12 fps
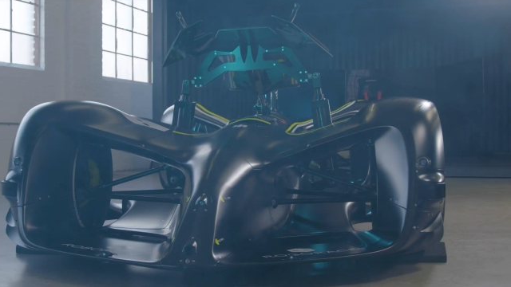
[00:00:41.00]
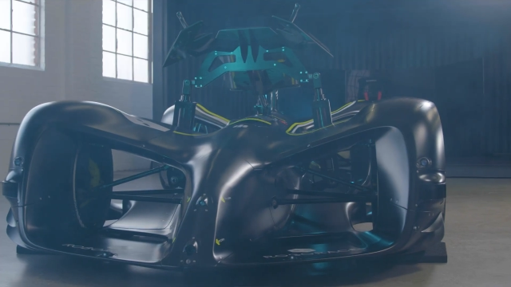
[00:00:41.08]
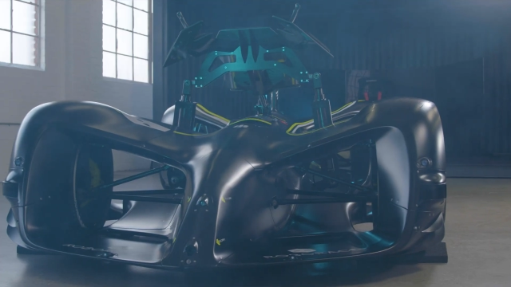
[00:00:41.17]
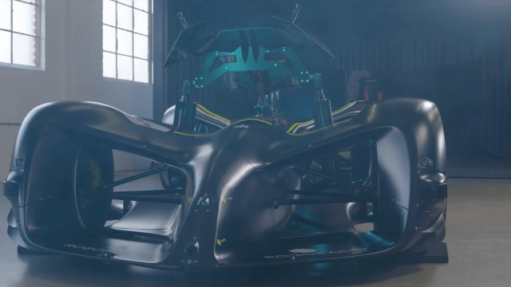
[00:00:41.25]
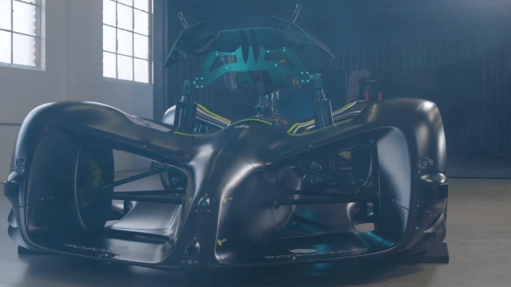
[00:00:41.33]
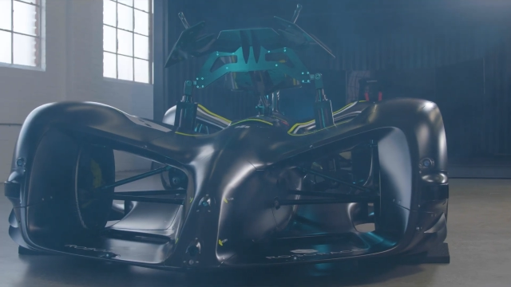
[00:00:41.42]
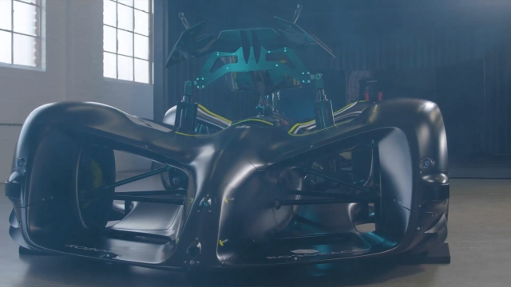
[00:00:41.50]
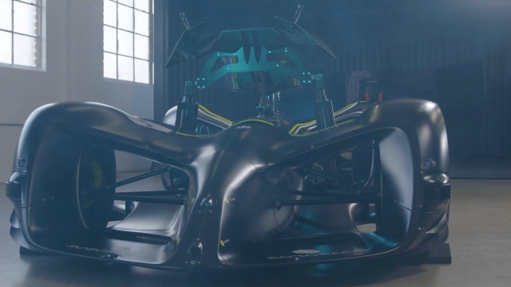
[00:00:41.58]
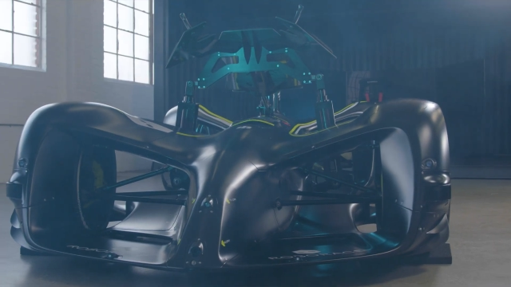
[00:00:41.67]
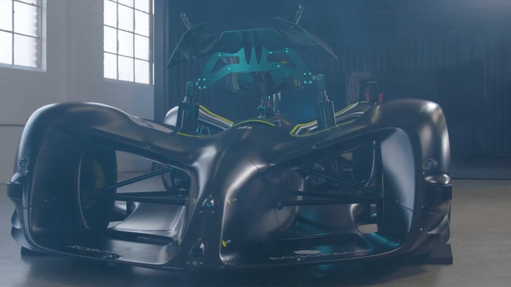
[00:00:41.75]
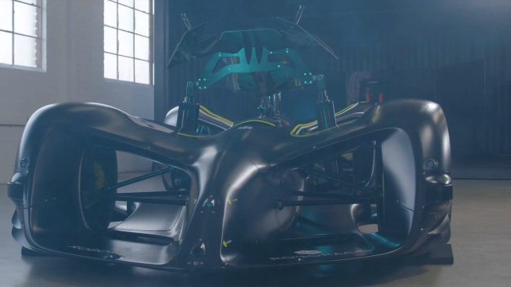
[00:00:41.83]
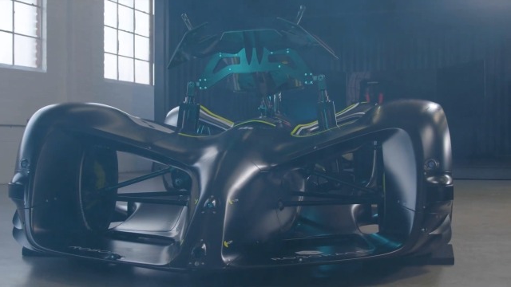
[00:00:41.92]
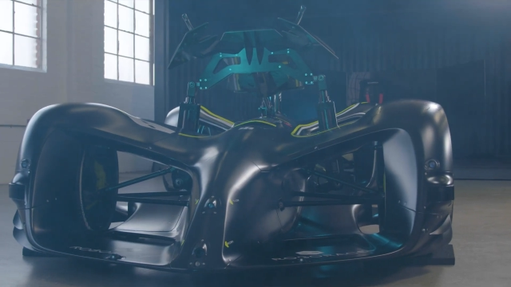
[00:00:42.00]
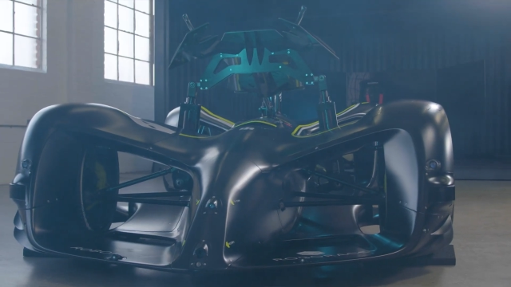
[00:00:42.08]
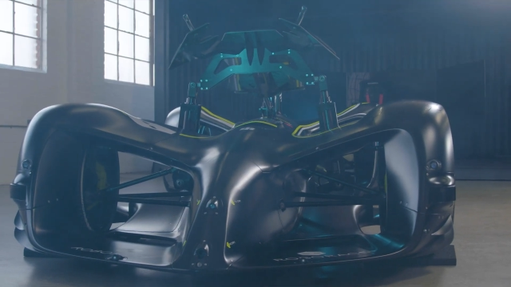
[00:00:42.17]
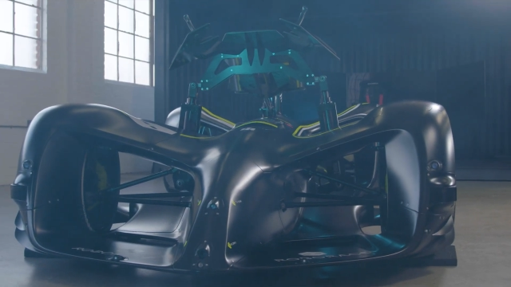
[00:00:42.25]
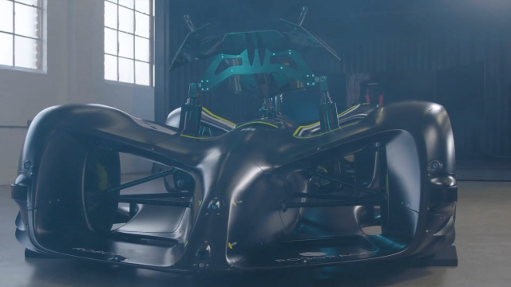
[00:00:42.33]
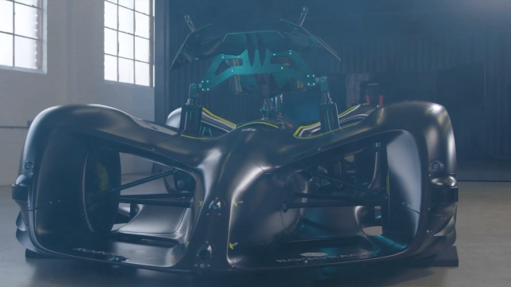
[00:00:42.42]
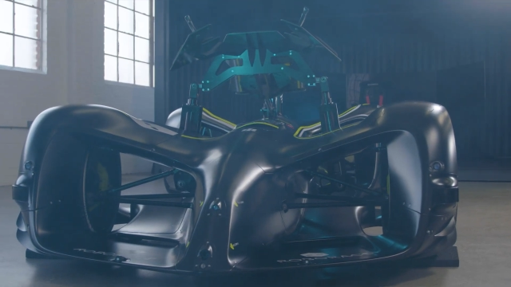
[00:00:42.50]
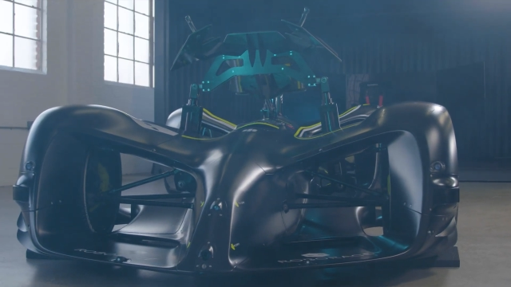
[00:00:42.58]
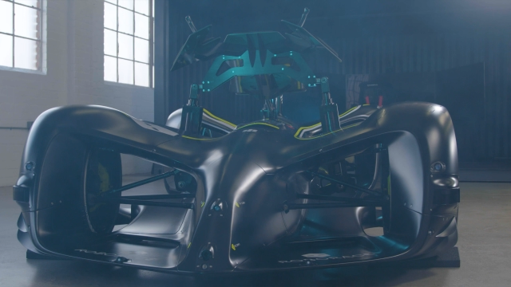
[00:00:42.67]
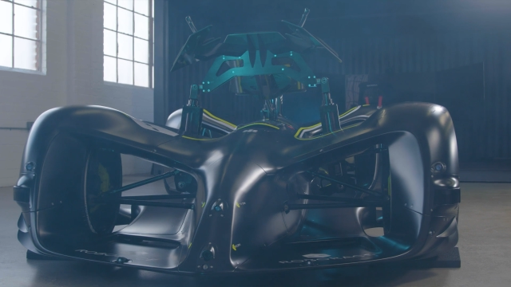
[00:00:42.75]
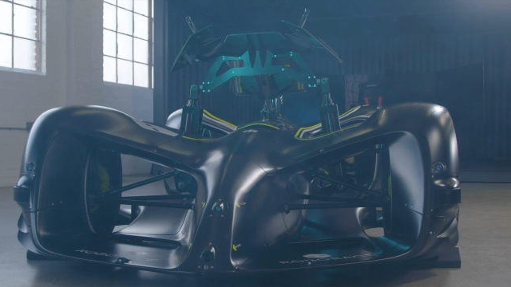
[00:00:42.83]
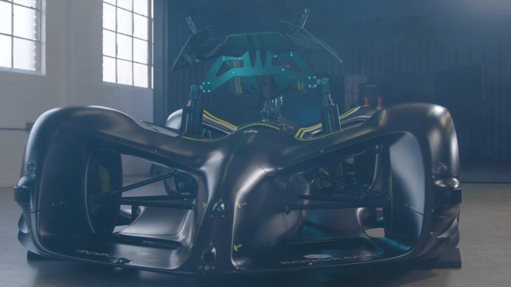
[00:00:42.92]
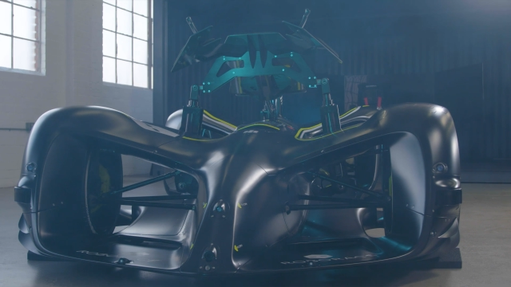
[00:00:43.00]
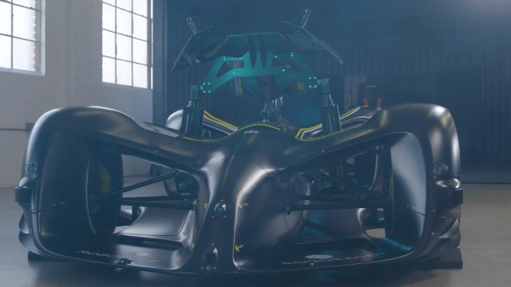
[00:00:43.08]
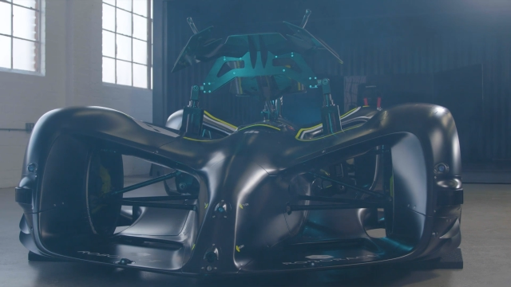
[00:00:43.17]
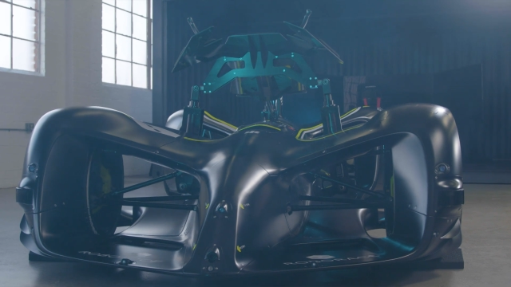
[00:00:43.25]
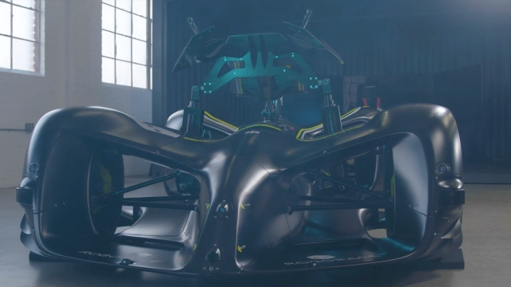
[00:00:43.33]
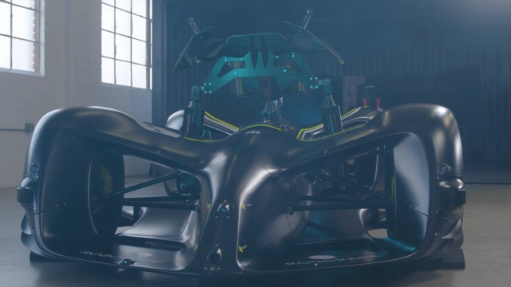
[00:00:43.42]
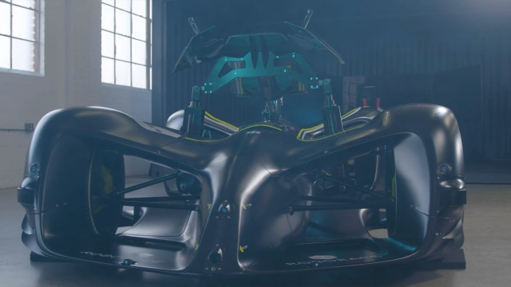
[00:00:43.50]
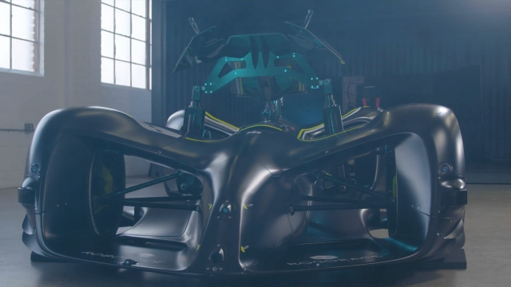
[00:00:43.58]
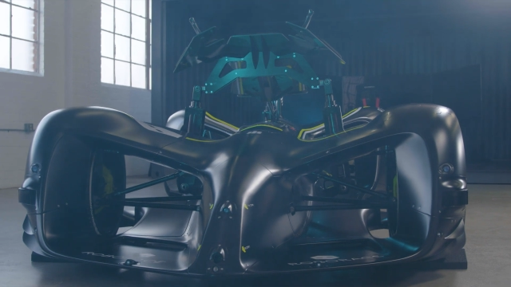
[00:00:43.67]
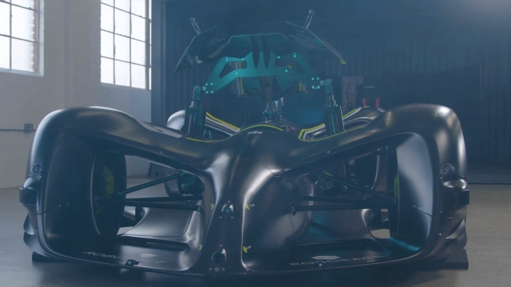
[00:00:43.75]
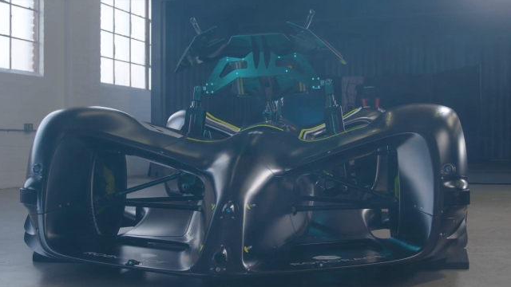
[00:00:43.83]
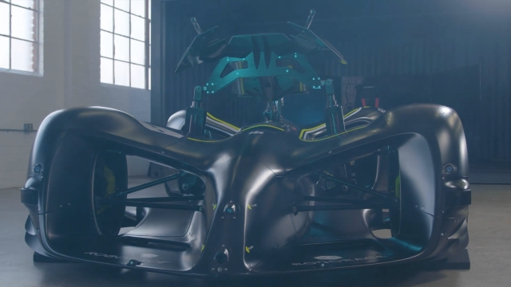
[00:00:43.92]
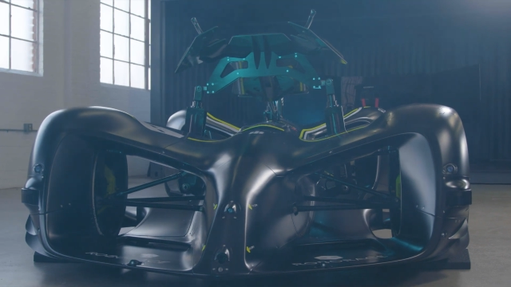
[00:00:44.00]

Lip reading: Nobody's mouth can be seen.